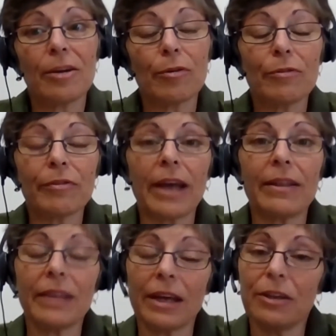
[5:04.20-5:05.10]
of,
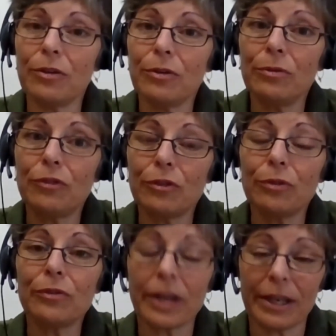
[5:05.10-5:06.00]
and that you
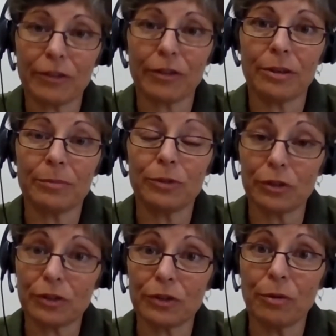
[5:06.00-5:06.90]
do take time to
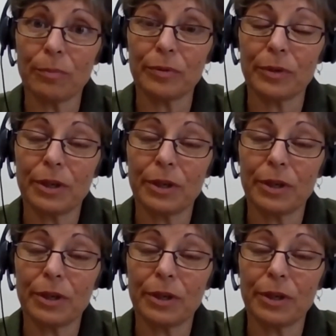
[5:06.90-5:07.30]
stop,